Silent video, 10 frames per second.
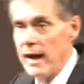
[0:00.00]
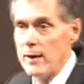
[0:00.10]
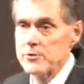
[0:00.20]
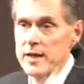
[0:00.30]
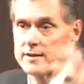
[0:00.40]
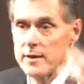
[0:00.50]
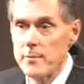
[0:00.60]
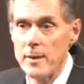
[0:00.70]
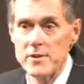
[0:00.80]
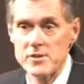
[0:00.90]
I was out there
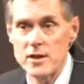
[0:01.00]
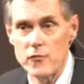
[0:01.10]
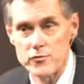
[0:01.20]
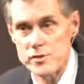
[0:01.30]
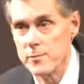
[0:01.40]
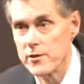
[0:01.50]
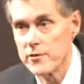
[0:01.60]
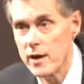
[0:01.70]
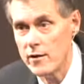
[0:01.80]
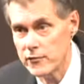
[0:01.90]
by myself with some
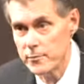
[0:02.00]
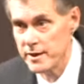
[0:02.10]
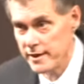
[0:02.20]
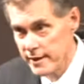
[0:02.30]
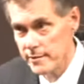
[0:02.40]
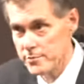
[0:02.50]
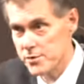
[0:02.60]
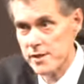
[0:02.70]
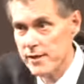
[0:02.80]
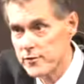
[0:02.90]
other golfer, me and him,
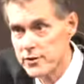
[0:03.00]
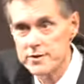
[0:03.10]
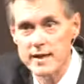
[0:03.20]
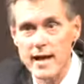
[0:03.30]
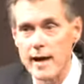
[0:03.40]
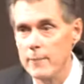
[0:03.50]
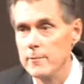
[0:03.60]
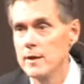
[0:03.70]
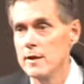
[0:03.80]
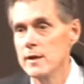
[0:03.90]
just having a good time.
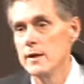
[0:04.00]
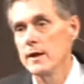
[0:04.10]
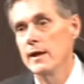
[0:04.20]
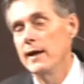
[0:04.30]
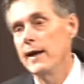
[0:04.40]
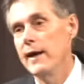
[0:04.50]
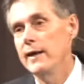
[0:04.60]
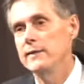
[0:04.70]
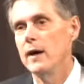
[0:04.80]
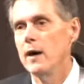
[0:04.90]

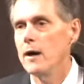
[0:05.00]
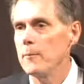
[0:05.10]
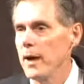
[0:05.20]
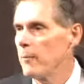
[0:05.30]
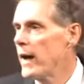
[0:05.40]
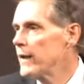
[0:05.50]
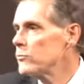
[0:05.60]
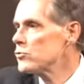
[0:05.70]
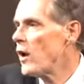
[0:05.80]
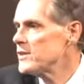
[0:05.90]
And uh, everybody
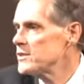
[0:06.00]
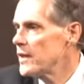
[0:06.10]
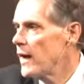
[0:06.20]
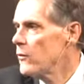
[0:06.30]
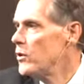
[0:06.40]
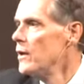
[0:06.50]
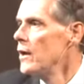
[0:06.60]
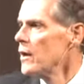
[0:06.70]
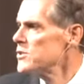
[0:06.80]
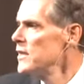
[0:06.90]
was watching Tiger Woods
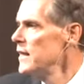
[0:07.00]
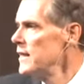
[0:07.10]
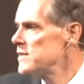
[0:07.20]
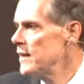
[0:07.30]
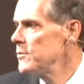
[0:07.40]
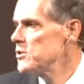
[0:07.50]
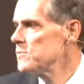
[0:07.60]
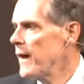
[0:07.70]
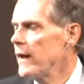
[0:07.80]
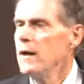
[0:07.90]
because his image
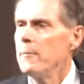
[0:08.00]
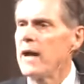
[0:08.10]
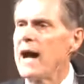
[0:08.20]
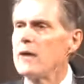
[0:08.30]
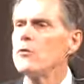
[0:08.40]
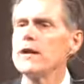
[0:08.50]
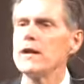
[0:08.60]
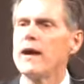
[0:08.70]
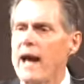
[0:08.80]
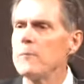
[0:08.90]
is back. But I don't
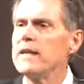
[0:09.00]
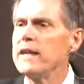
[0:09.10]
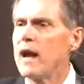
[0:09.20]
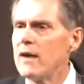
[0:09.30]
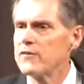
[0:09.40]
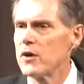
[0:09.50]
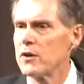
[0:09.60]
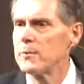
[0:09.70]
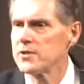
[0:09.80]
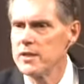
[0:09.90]
care how many golf
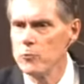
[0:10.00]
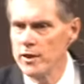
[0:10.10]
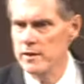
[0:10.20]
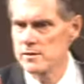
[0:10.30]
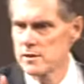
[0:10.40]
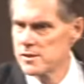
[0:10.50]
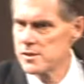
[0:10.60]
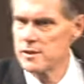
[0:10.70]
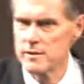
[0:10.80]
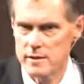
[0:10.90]
tournaments he wins.
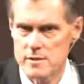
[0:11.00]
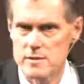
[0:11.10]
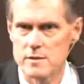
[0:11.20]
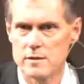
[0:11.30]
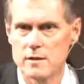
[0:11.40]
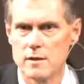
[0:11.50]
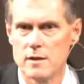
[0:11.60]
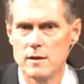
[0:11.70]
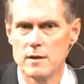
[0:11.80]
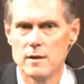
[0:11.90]
Listen to this.
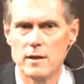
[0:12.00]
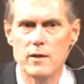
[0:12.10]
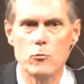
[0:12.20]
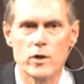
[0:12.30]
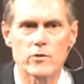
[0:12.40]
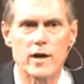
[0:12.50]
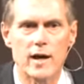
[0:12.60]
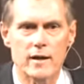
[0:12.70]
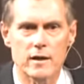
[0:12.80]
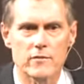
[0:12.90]
It will
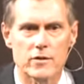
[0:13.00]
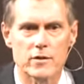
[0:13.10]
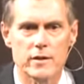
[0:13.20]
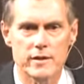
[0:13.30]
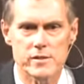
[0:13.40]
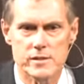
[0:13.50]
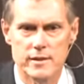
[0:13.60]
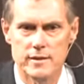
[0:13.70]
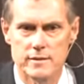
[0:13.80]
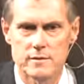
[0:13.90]
not cover his
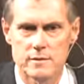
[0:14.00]
sin.